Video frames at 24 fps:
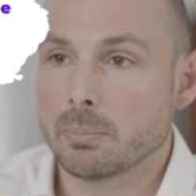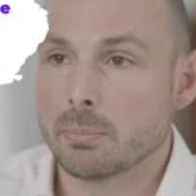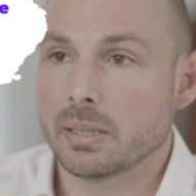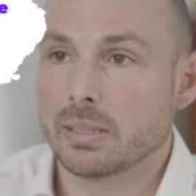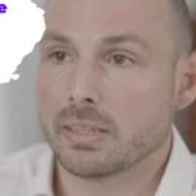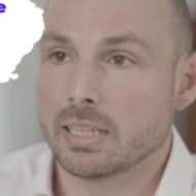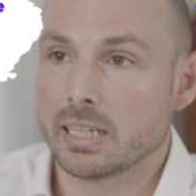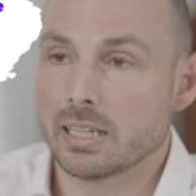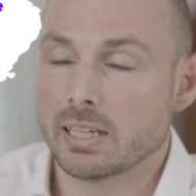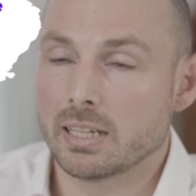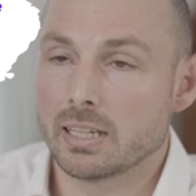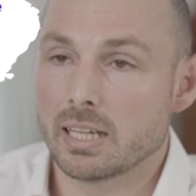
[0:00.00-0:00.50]

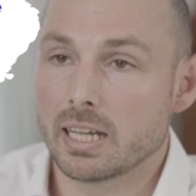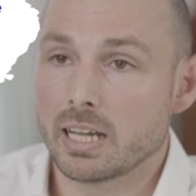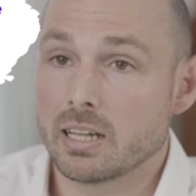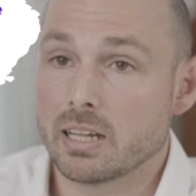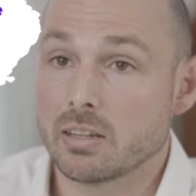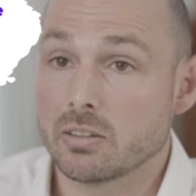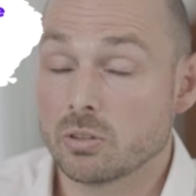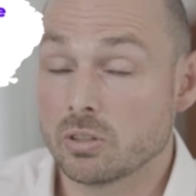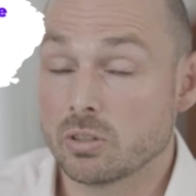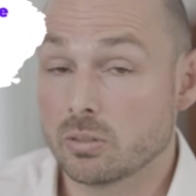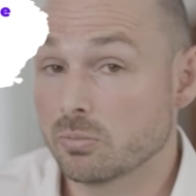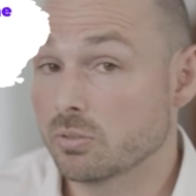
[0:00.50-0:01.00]
maintaining a
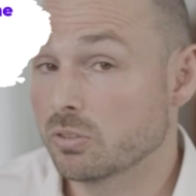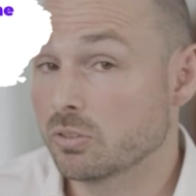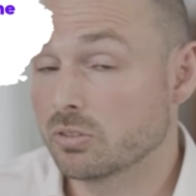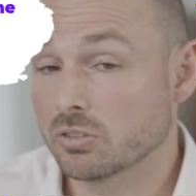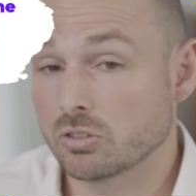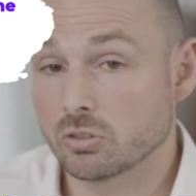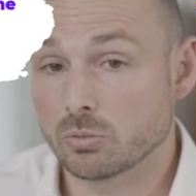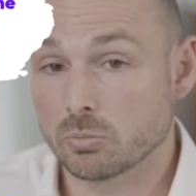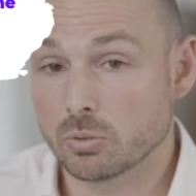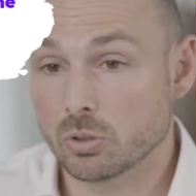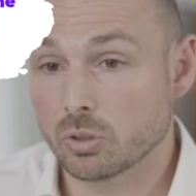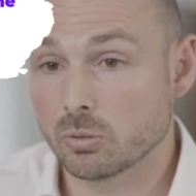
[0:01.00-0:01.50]
hands-on approach
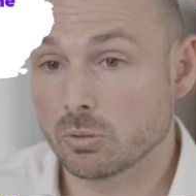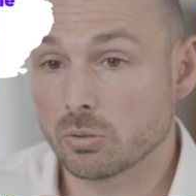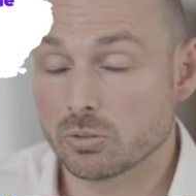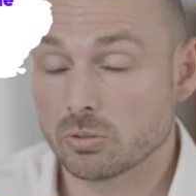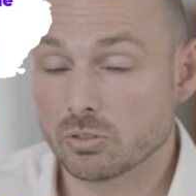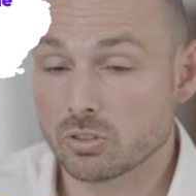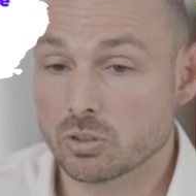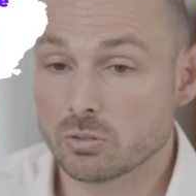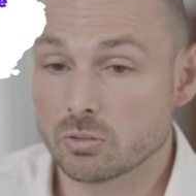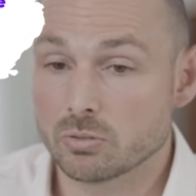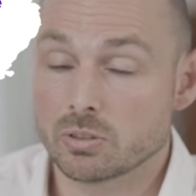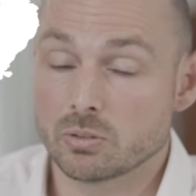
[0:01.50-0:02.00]
to problem
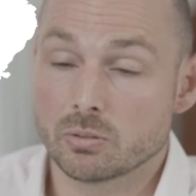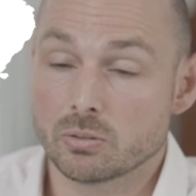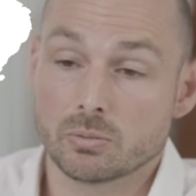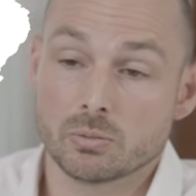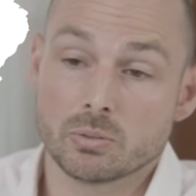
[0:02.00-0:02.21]
solving.